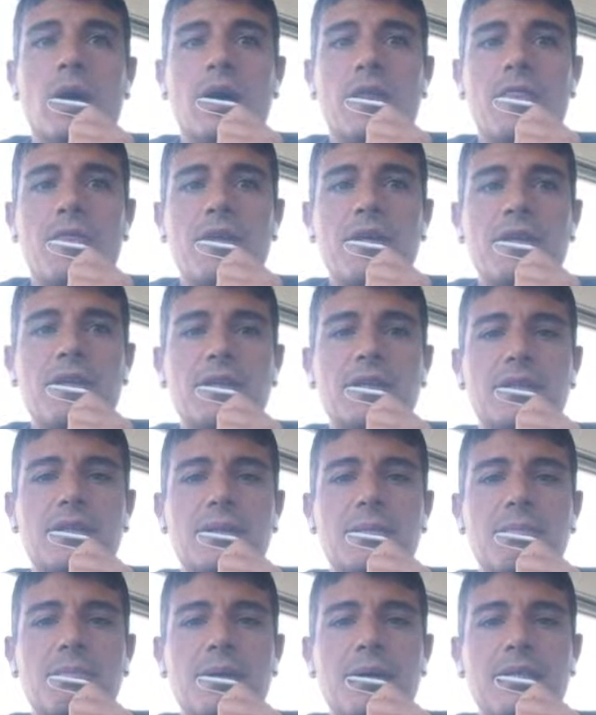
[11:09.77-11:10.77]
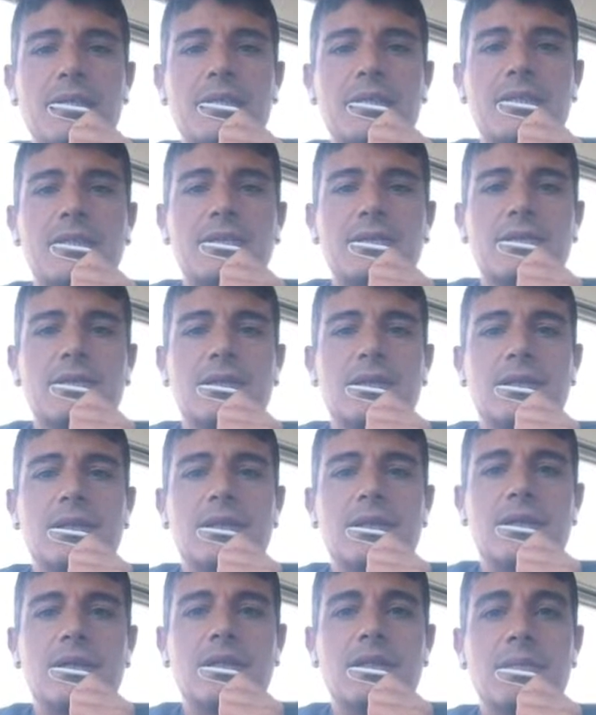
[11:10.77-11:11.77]
I think that the
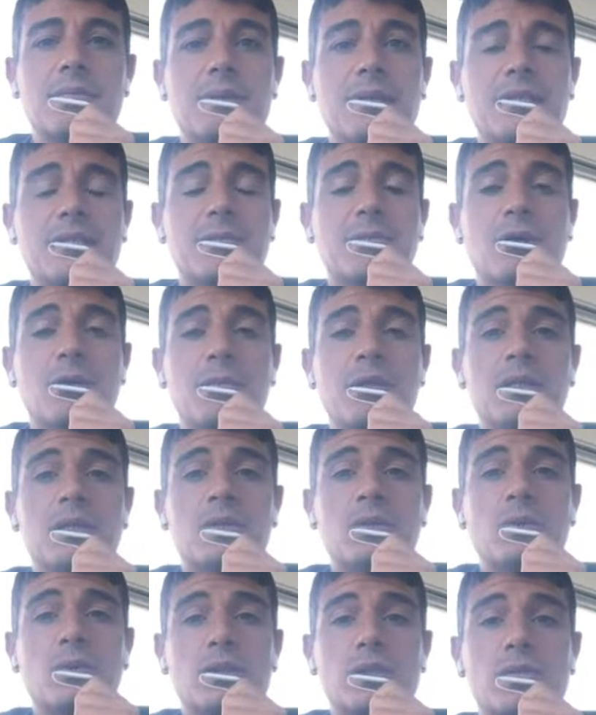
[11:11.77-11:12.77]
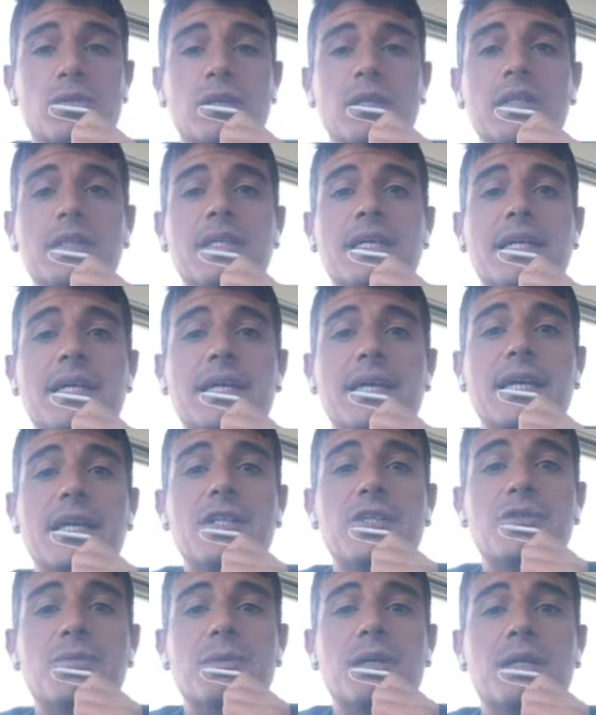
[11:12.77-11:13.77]
best moment was really the
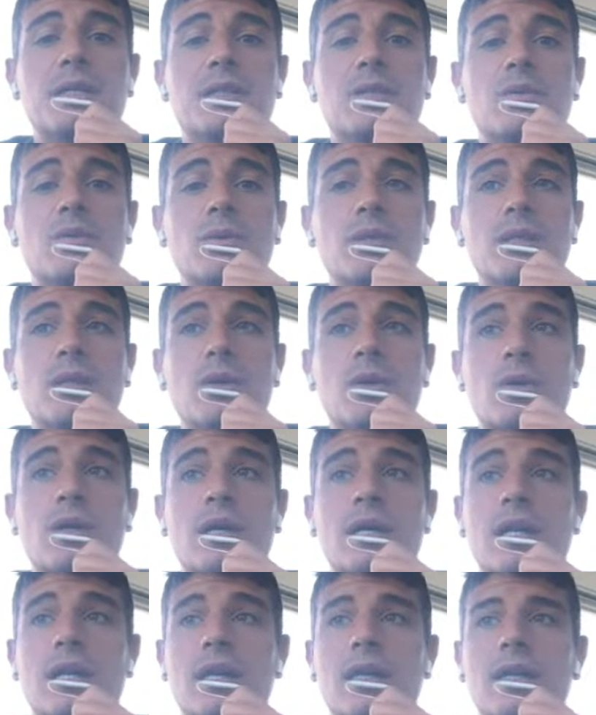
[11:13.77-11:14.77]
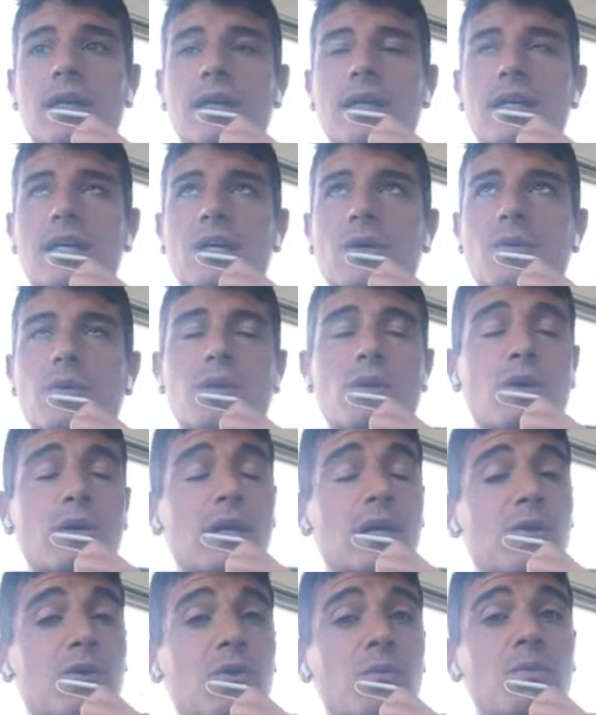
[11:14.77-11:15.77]
engagement with
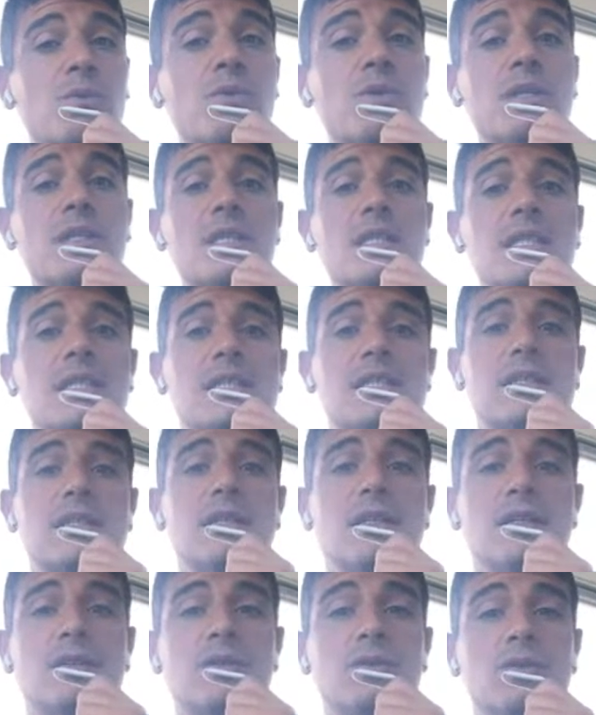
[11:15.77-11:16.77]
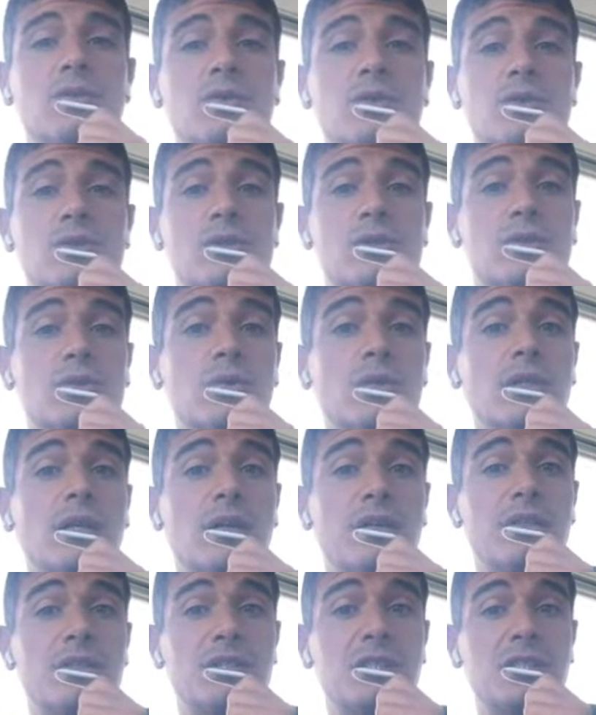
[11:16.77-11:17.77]
local communities to
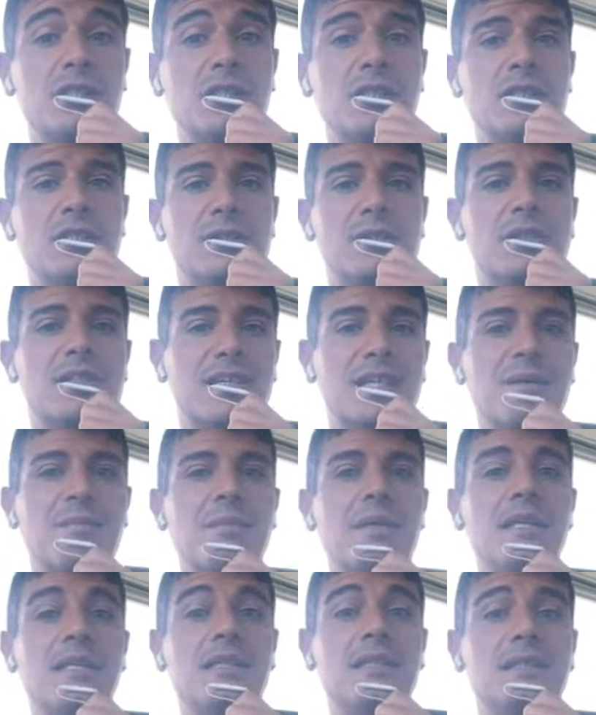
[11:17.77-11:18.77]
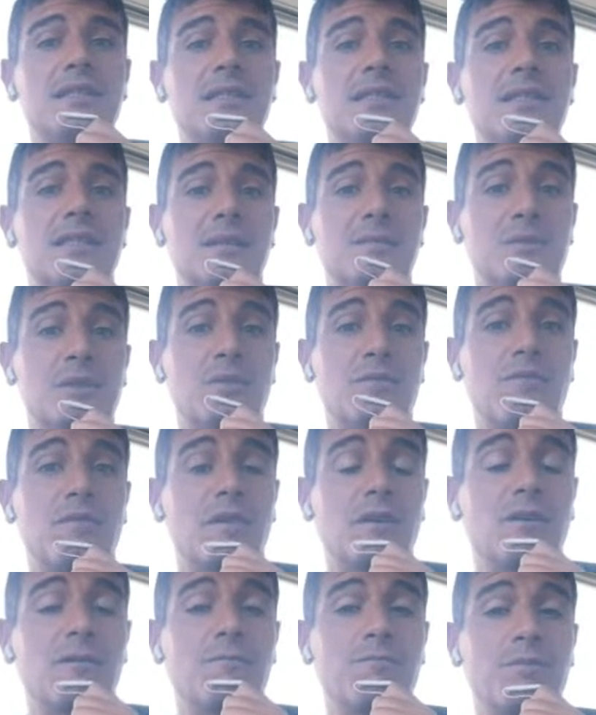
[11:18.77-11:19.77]
guarantee sustainability in terms of
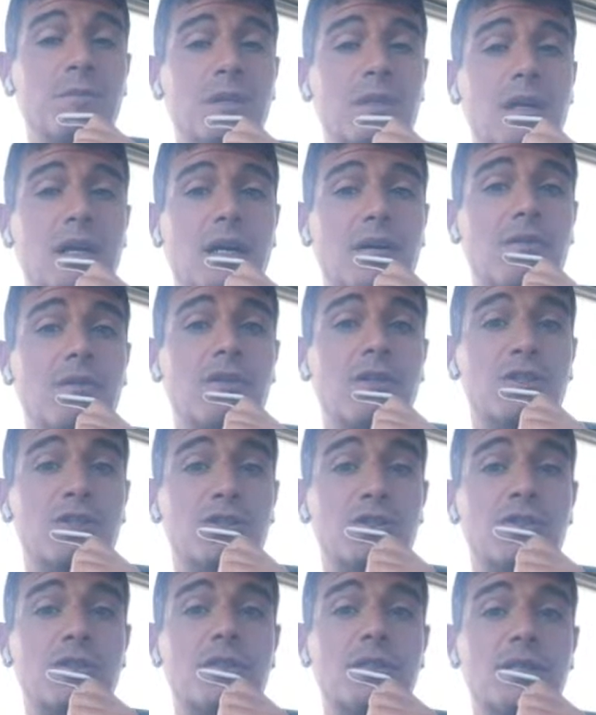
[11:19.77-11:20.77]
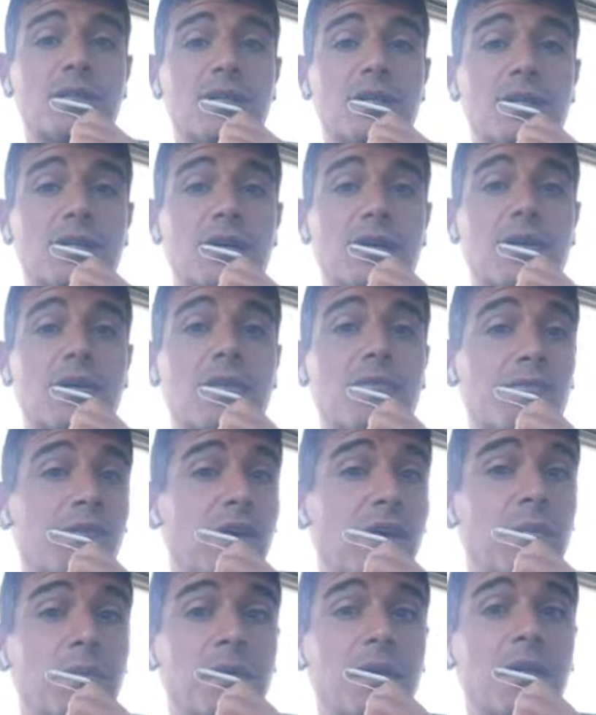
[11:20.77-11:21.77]
agriculture,
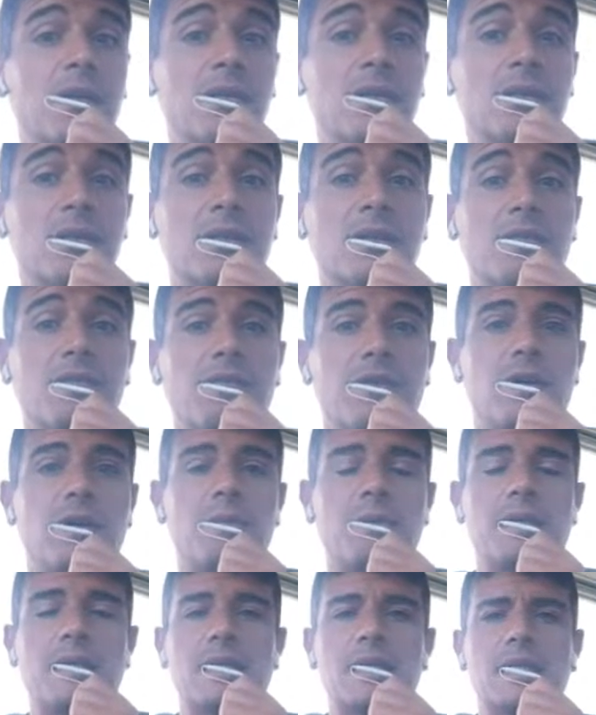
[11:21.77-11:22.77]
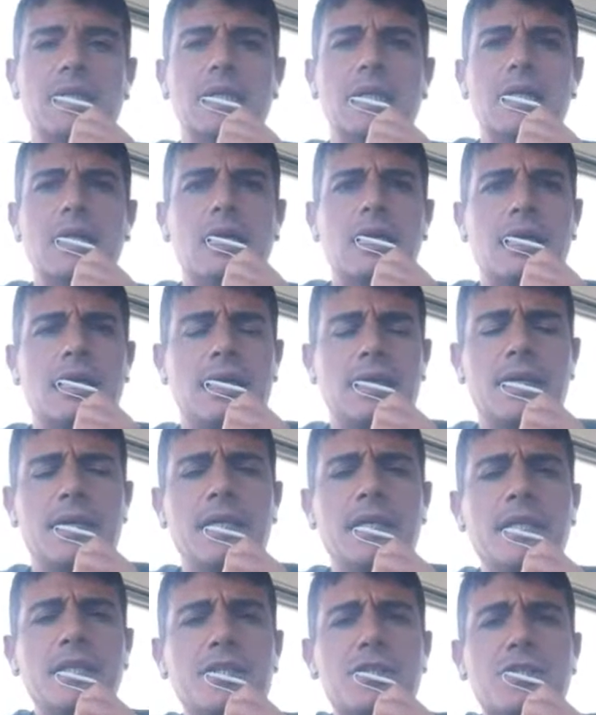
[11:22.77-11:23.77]
farming
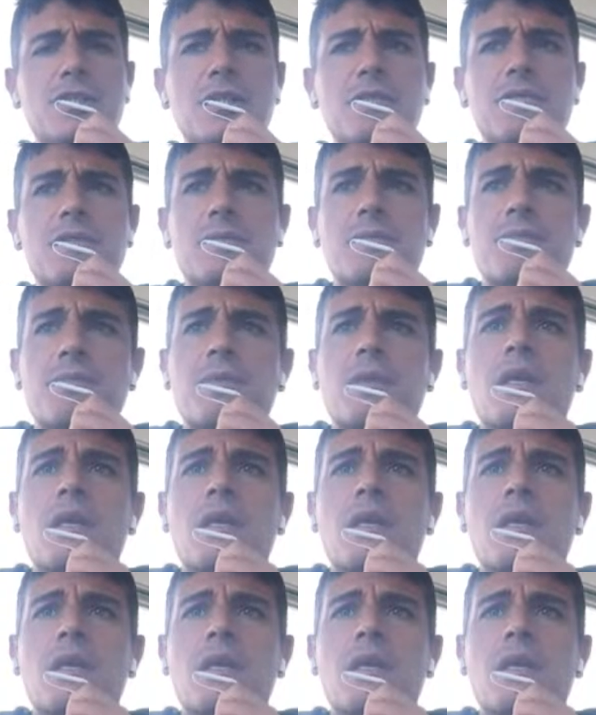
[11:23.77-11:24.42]
initiatives.